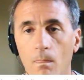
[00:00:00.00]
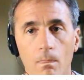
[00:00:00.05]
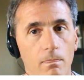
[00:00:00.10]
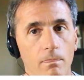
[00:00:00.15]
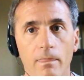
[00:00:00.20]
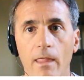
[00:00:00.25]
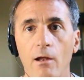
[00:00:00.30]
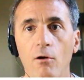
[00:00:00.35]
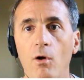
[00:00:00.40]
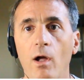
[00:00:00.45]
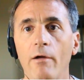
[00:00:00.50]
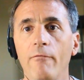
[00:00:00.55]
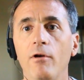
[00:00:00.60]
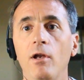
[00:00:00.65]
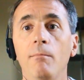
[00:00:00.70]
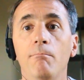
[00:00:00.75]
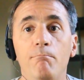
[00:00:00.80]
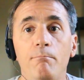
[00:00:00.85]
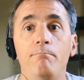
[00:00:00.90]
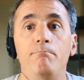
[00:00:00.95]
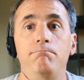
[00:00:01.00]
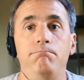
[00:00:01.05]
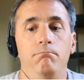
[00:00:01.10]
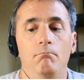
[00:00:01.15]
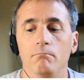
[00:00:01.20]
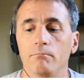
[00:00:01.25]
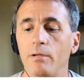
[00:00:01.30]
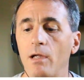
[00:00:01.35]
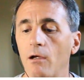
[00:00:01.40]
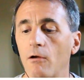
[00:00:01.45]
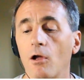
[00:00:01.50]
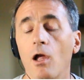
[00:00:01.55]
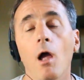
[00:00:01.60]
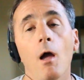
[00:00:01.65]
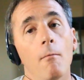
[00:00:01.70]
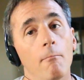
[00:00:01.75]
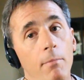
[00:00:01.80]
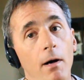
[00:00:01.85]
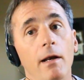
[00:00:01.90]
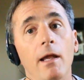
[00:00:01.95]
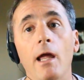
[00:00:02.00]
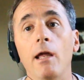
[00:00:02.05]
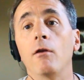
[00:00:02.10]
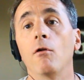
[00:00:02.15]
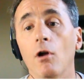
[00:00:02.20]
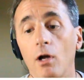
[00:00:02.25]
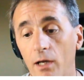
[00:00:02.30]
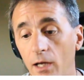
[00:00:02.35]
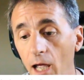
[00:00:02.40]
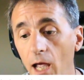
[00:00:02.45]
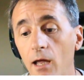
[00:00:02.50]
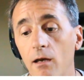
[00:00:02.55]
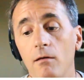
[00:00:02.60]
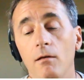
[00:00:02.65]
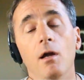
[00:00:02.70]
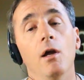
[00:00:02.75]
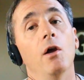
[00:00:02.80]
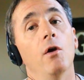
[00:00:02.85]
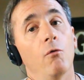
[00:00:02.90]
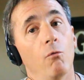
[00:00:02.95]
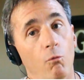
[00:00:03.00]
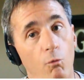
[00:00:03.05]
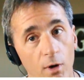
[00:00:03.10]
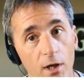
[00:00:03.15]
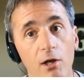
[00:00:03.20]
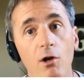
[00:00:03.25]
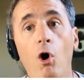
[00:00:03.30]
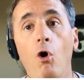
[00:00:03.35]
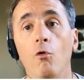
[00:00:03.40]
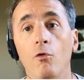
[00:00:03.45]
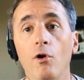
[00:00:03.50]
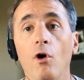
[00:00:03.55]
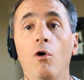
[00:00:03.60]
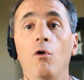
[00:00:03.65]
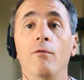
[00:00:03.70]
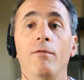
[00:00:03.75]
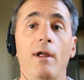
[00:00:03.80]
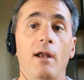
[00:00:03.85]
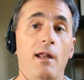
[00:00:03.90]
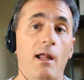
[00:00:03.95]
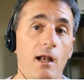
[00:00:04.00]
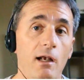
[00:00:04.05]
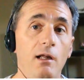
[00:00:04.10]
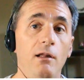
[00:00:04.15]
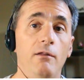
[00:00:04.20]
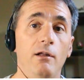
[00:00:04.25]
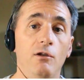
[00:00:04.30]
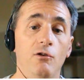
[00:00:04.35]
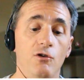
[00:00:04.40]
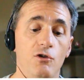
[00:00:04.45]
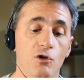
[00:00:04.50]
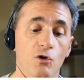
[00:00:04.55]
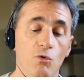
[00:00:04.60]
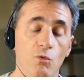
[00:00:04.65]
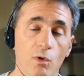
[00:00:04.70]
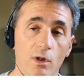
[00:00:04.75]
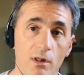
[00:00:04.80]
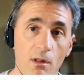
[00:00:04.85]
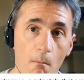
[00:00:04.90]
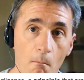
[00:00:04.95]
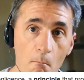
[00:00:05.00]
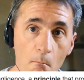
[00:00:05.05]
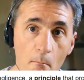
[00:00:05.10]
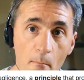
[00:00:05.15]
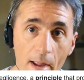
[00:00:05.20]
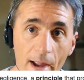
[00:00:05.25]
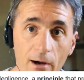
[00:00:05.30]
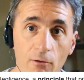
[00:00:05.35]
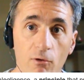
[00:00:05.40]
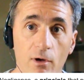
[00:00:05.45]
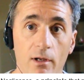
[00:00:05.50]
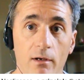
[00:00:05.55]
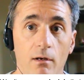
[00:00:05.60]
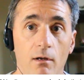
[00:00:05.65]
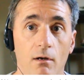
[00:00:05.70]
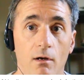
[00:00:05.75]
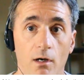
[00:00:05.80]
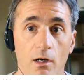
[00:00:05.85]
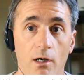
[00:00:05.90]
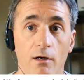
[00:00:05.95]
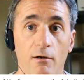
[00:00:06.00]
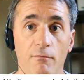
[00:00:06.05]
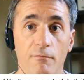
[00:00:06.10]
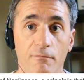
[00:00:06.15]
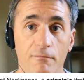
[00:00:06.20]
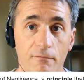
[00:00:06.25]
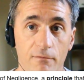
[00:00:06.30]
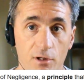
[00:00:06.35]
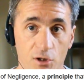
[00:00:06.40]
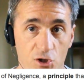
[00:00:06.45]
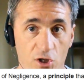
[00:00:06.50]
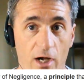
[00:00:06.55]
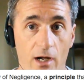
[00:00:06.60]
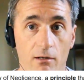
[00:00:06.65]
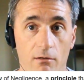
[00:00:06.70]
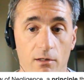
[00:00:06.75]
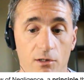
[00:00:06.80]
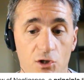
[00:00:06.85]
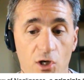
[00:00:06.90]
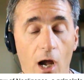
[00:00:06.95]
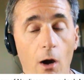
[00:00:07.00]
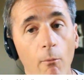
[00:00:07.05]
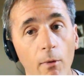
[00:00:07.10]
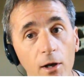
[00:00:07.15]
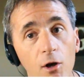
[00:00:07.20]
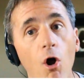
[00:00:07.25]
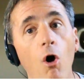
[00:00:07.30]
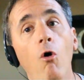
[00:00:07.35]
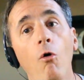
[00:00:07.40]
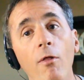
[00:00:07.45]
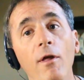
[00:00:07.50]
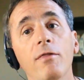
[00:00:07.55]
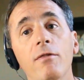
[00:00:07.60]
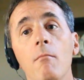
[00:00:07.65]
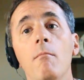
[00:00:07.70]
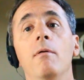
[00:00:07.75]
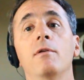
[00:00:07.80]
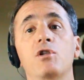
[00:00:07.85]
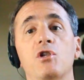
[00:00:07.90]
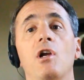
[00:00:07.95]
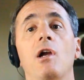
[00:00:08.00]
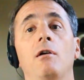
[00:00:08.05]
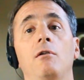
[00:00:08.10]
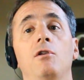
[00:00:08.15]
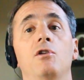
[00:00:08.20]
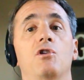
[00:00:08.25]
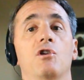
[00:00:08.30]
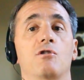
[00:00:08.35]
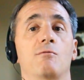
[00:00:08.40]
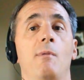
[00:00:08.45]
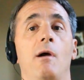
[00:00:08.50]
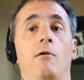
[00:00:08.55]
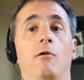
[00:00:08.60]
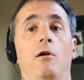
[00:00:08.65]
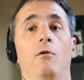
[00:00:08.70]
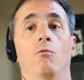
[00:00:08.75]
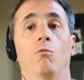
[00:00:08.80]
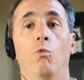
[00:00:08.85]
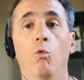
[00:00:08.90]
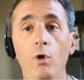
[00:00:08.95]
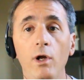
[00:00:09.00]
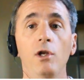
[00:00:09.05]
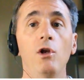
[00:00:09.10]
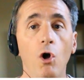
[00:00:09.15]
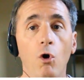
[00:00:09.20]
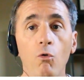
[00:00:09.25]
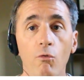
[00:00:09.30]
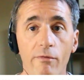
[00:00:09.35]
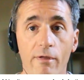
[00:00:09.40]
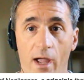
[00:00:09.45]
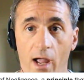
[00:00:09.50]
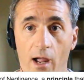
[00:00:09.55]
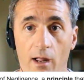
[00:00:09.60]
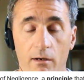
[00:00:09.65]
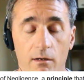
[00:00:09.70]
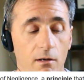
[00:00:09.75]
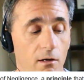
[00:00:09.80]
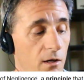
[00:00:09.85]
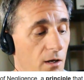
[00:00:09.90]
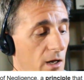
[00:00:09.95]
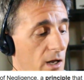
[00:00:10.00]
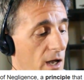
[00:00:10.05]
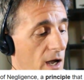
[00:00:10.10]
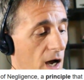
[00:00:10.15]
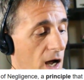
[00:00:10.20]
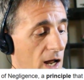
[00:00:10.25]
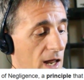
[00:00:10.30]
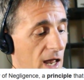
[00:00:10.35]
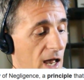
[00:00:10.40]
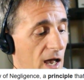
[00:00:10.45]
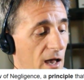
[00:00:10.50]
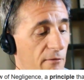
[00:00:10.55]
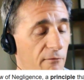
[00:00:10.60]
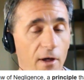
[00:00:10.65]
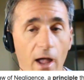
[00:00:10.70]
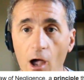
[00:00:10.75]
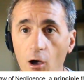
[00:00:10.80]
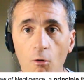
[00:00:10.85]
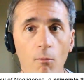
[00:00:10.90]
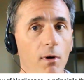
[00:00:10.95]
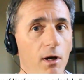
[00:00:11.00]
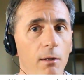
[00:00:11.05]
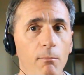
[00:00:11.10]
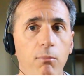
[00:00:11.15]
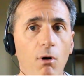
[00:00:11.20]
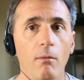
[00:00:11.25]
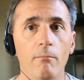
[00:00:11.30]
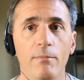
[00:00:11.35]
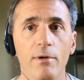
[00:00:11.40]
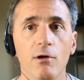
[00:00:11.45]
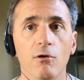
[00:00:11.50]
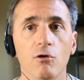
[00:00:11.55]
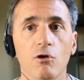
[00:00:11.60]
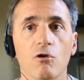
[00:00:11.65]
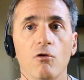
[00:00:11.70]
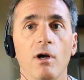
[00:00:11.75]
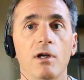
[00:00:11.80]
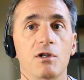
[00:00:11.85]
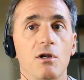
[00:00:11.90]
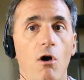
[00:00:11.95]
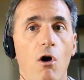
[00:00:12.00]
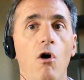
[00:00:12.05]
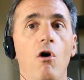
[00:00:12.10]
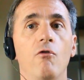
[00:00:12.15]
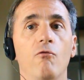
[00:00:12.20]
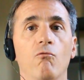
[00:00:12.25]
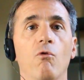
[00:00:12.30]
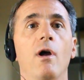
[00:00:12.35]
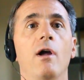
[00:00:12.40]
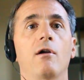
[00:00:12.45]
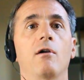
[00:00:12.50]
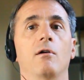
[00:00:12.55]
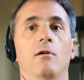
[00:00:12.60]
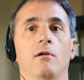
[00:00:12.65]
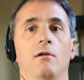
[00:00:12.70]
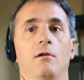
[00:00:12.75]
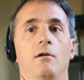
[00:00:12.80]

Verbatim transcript: They don't have any, but again, we don't know if it had anything to do with the merit of the challenge. And we know that the challenge has merit. We know that. I have how many bureaucrats on record